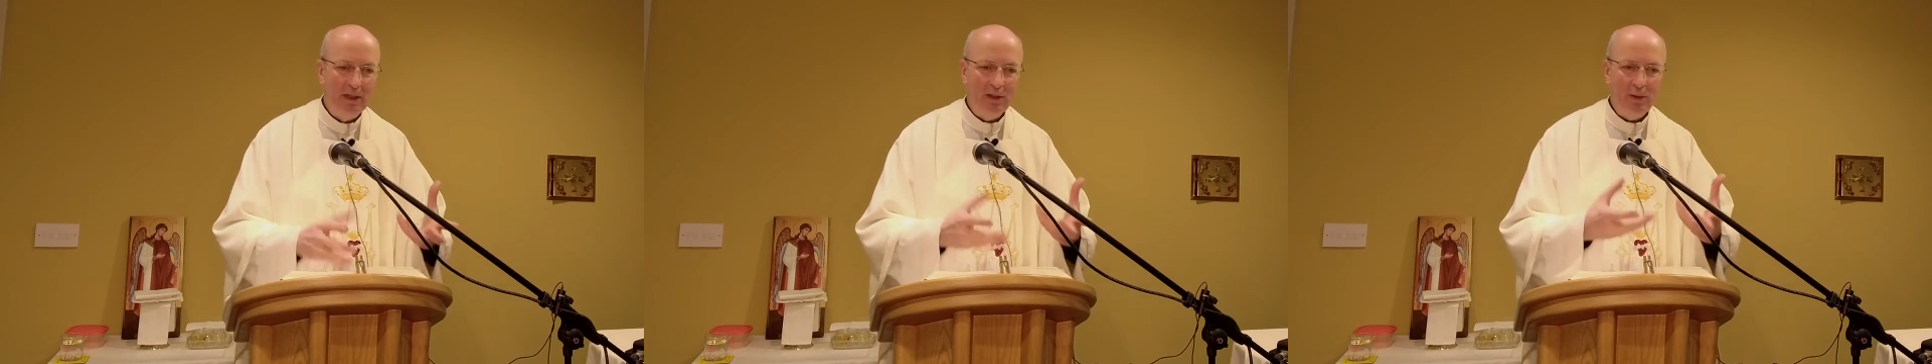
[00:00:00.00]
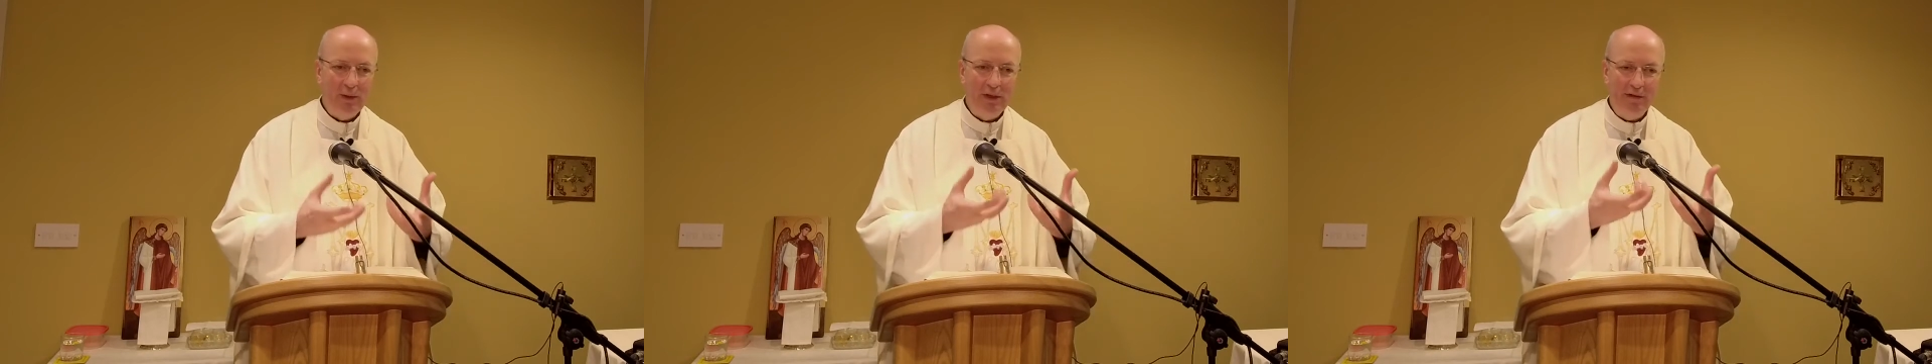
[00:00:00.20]

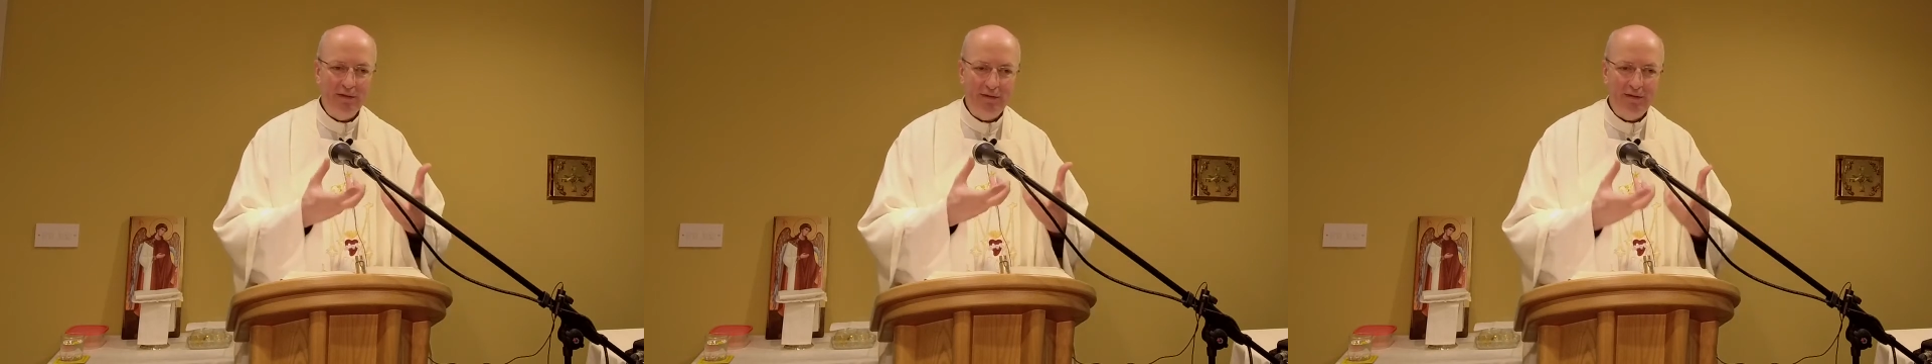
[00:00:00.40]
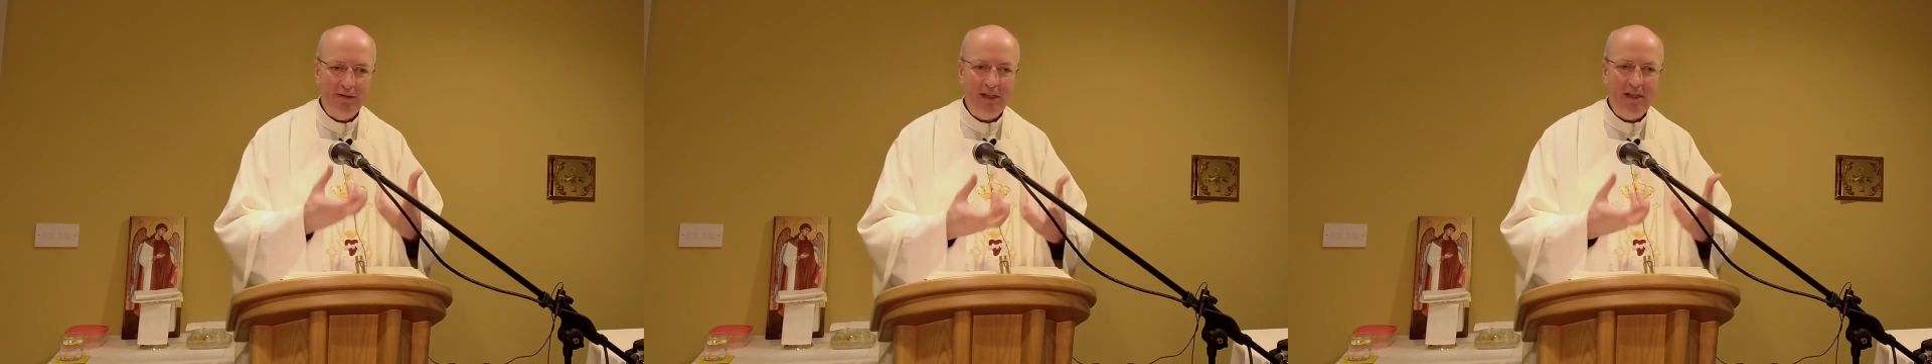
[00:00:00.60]
We are
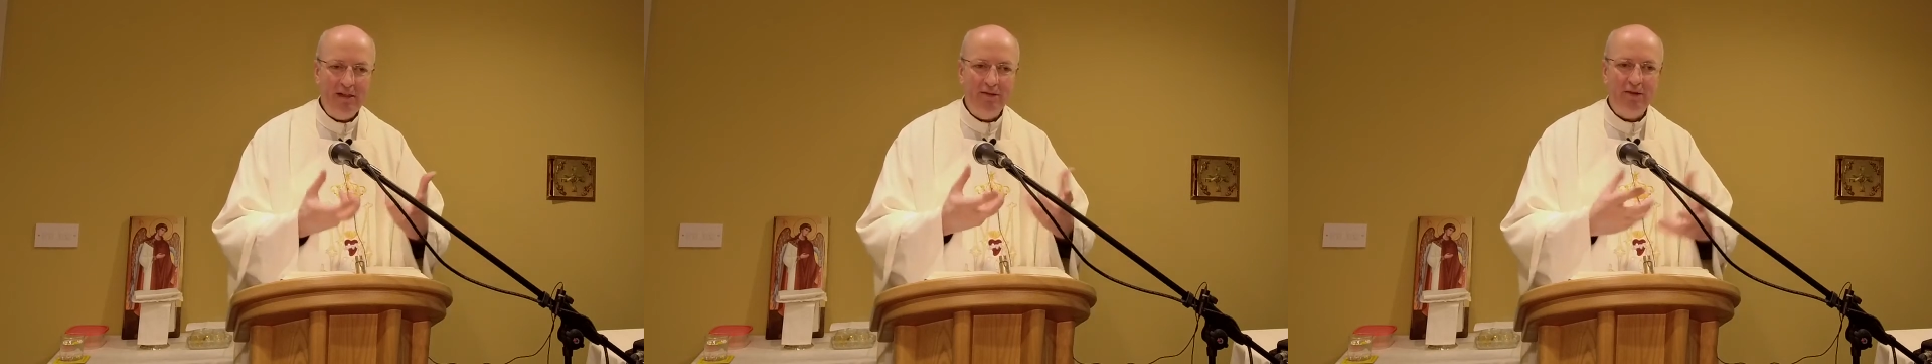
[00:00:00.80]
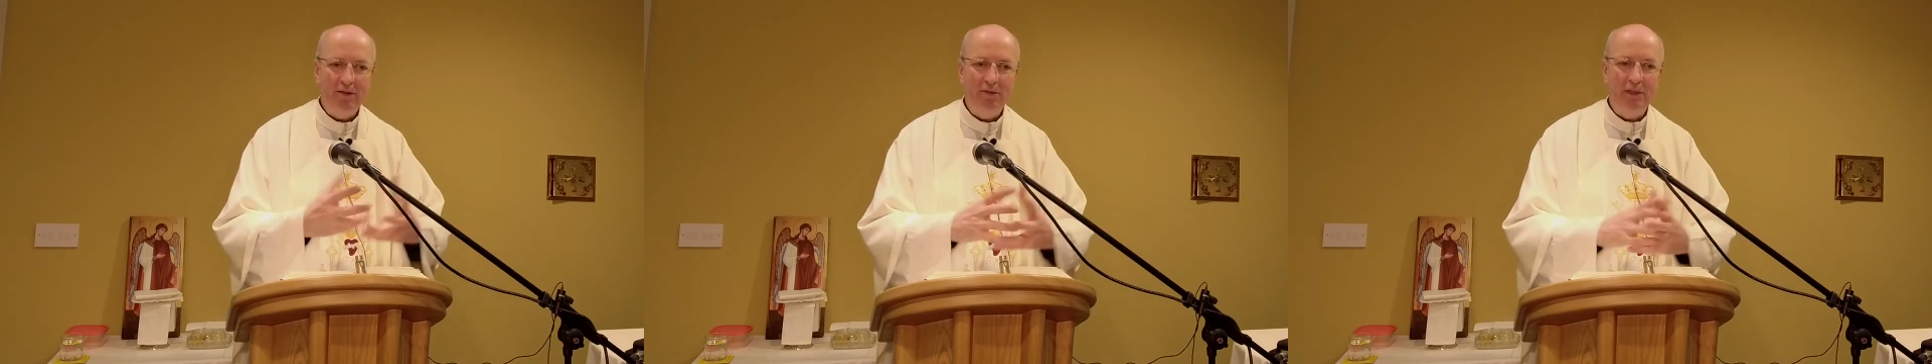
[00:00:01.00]
fed
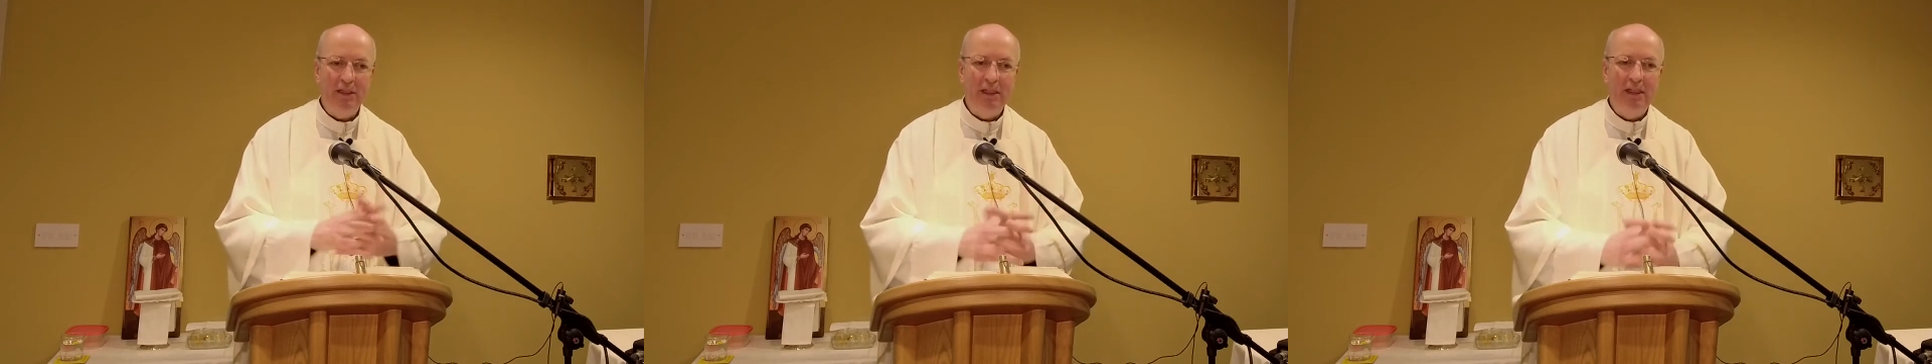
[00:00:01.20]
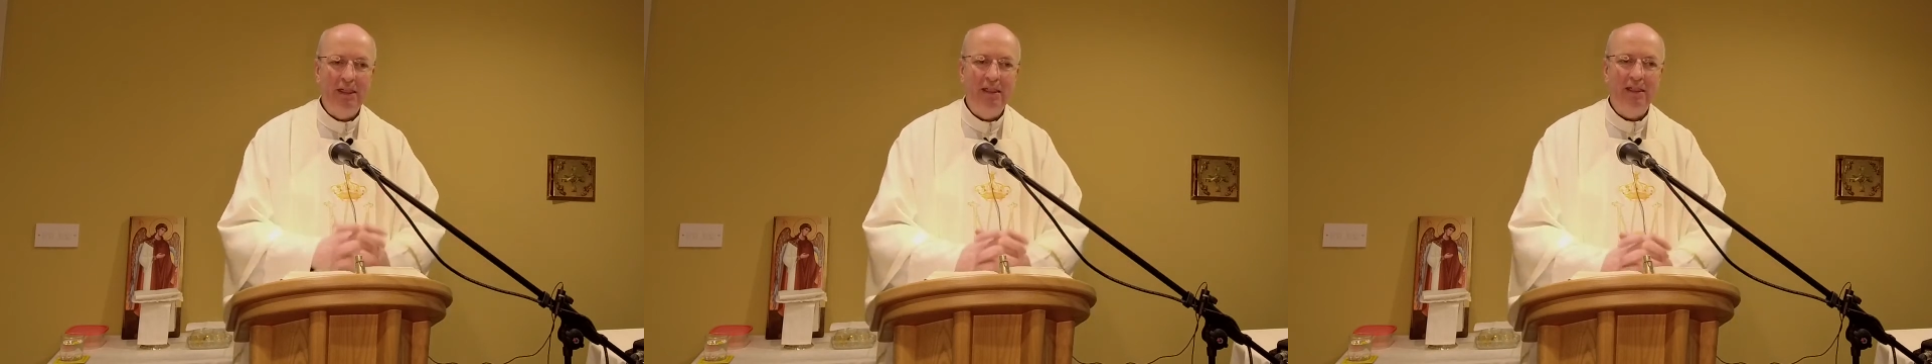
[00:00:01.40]
from
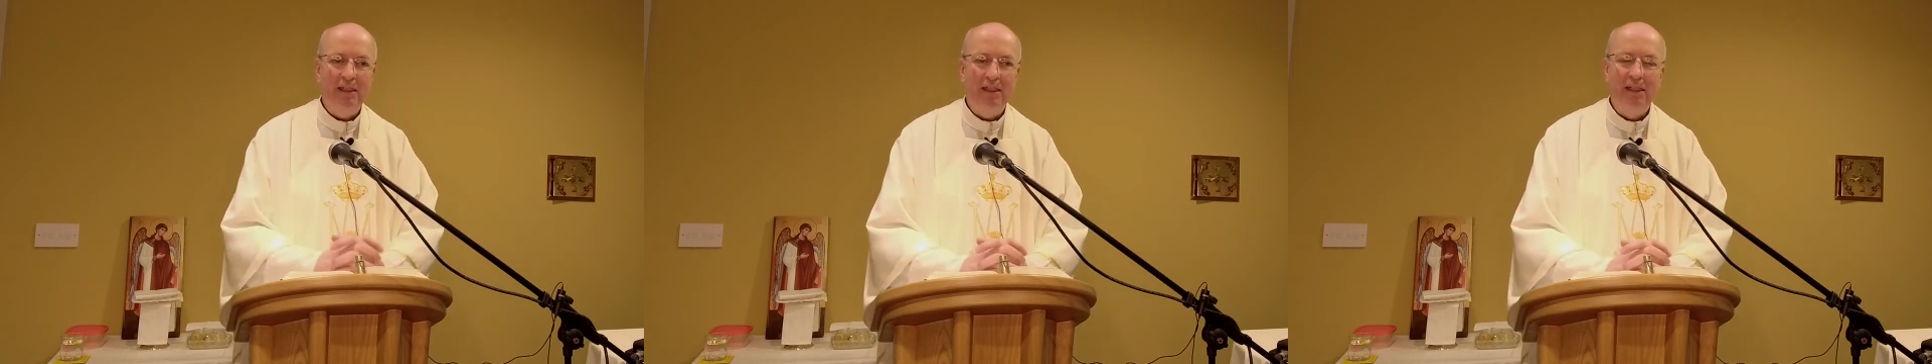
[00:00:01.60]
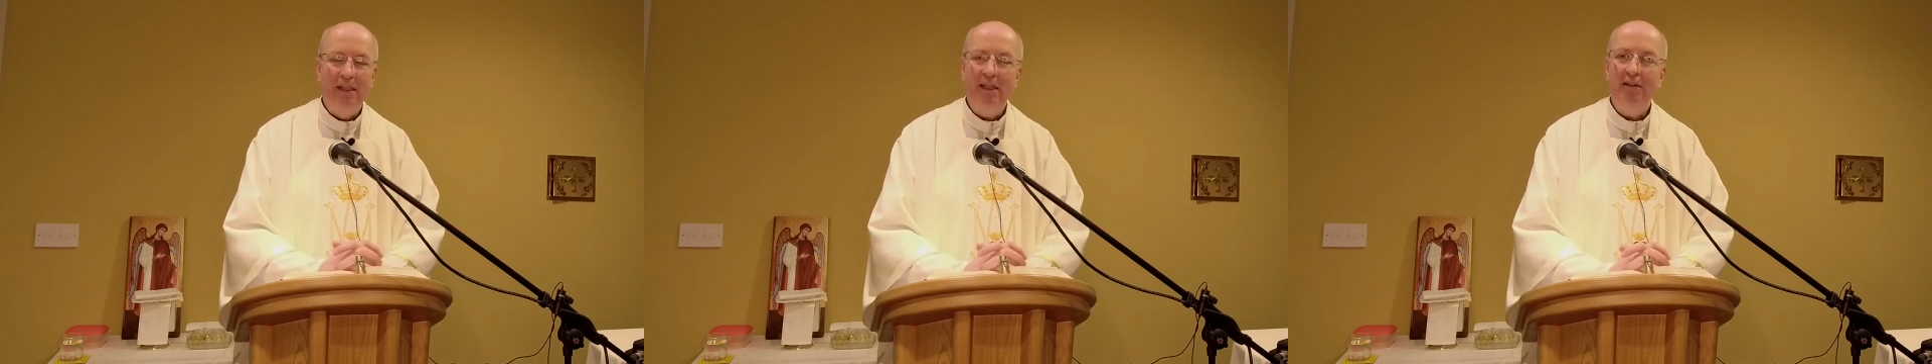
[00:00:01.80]
the
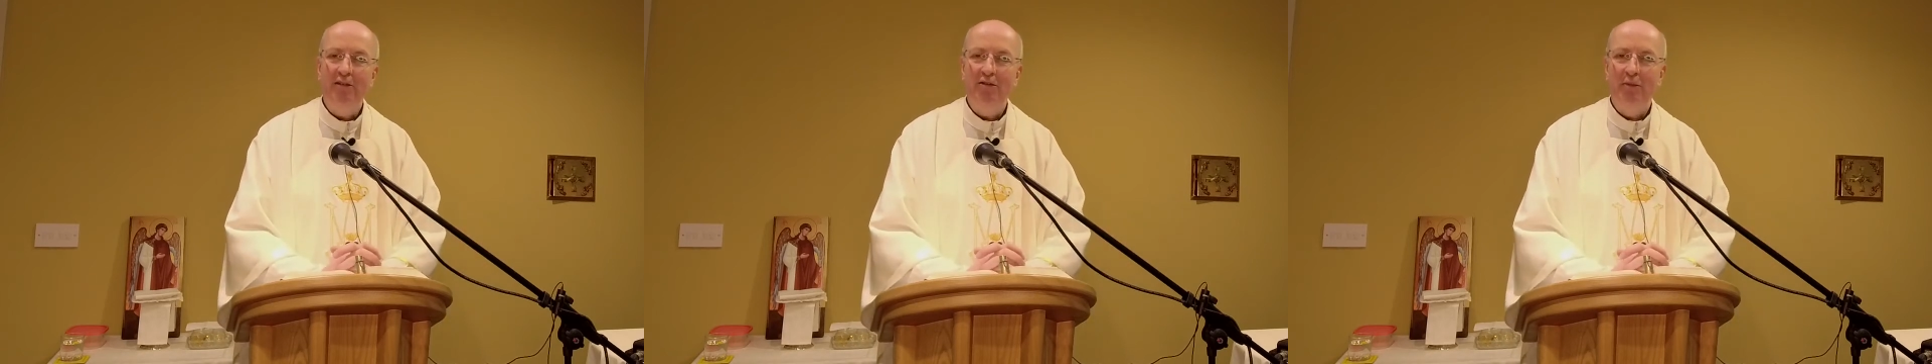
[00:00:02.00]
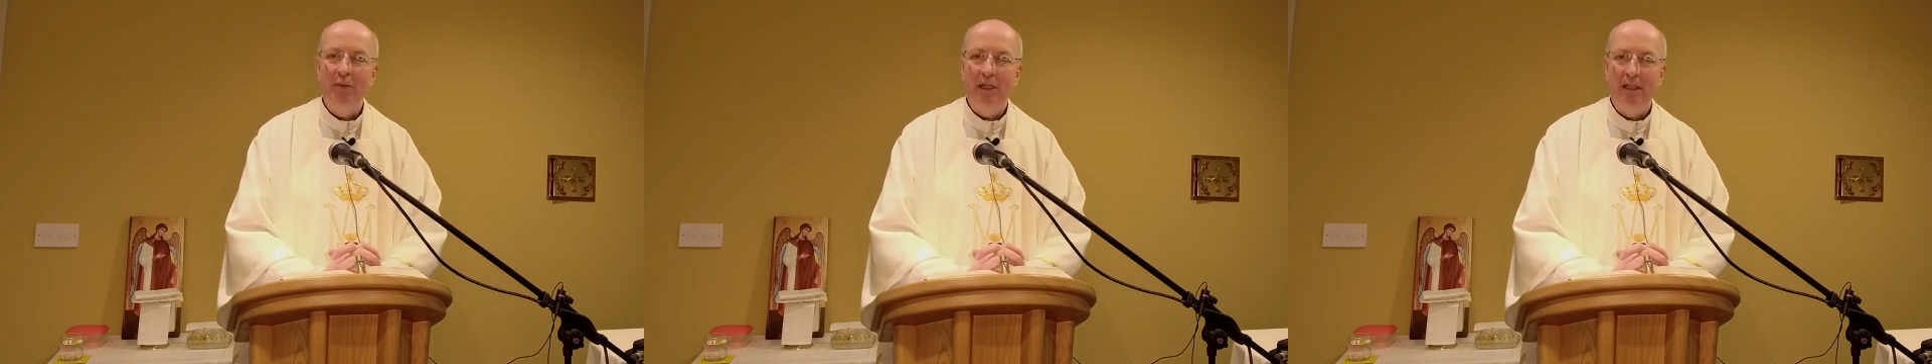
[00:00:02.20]

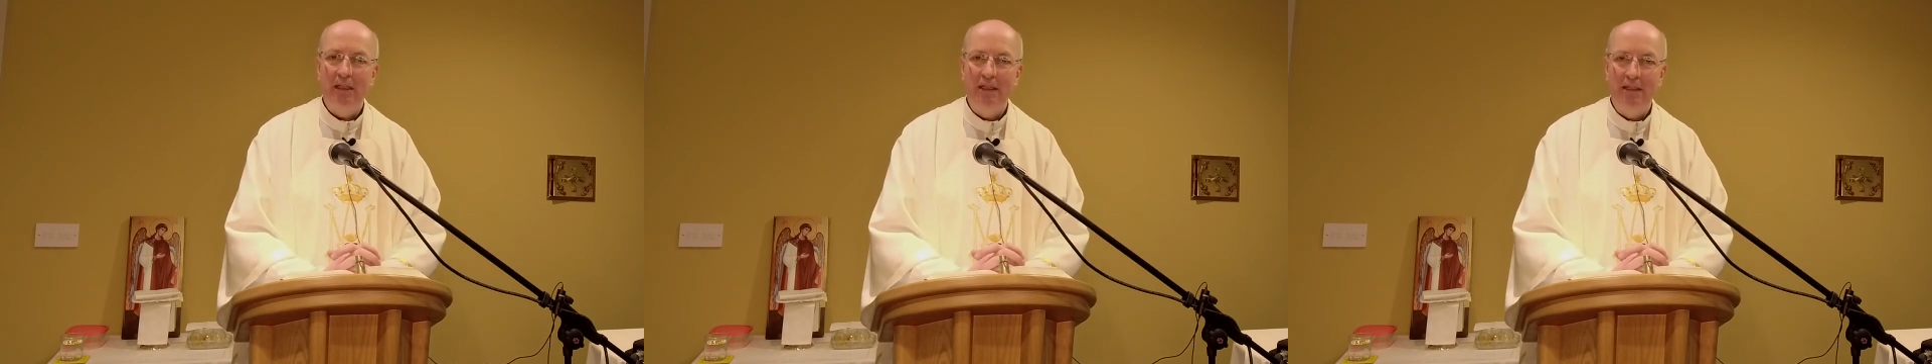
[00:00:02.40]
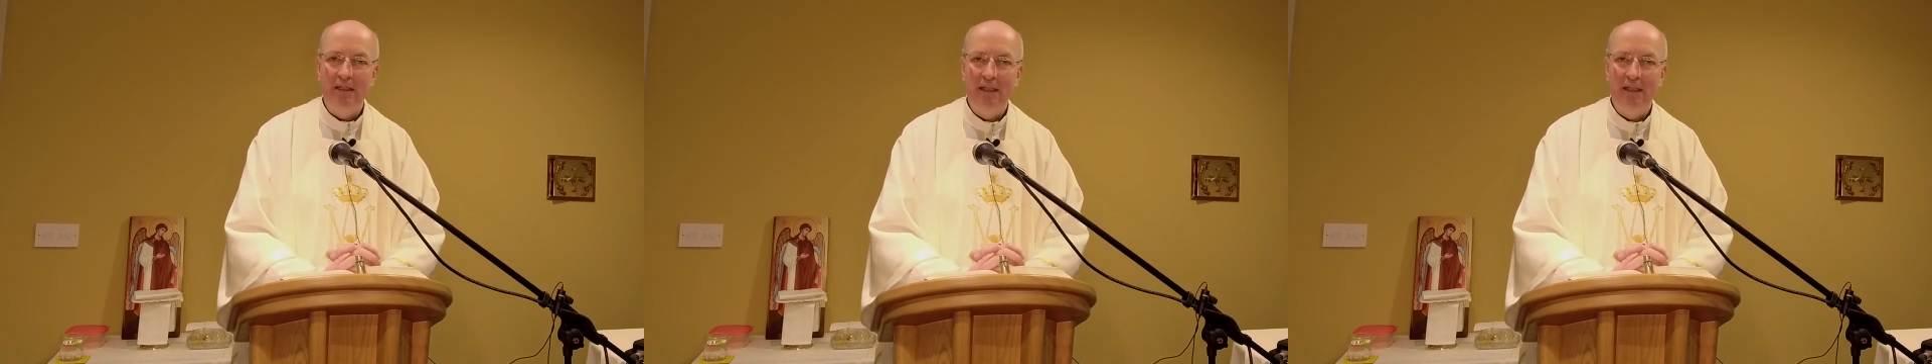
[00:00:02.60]
lifeblood